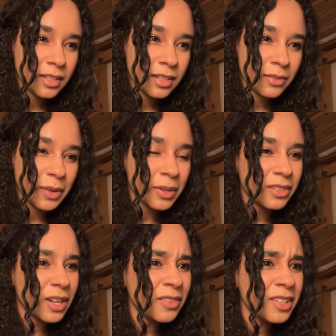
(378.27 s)
Wait, what
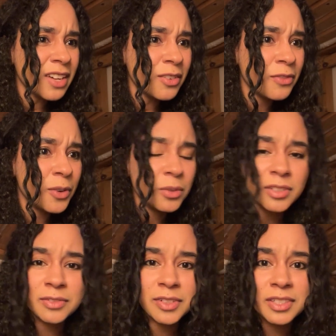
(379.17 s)
do I even have a
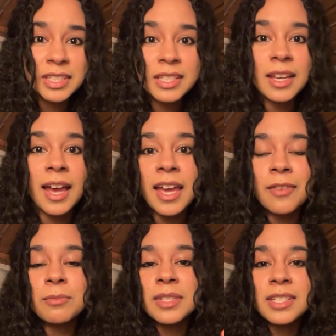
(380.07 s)
folder for? See, I
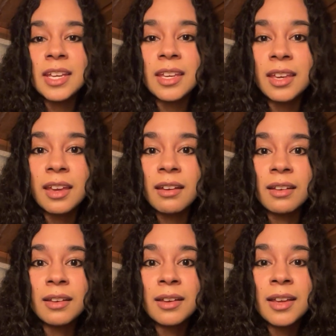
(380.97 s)
haven't been taking
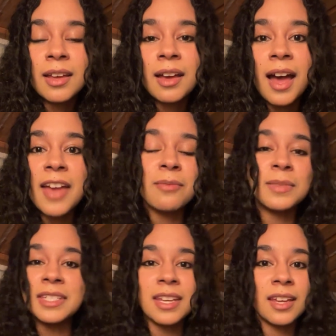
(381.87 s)

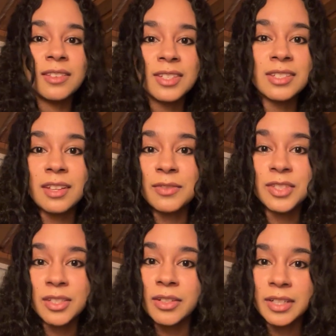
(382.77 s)
this stuff
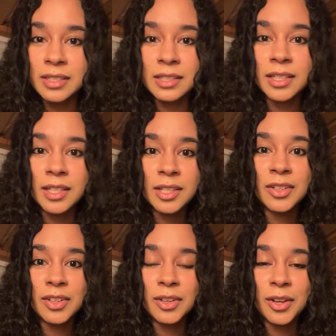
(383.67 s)
seriously,
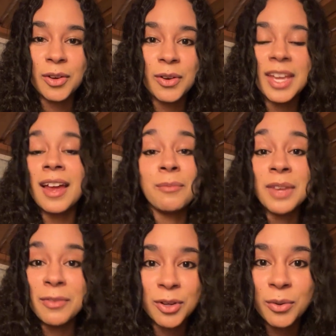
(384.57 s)
you know, and I'm
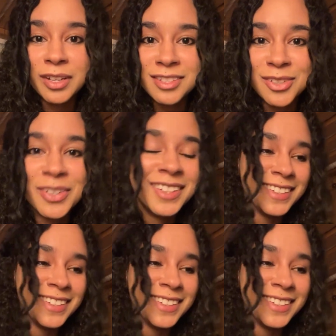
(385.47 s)
never going to.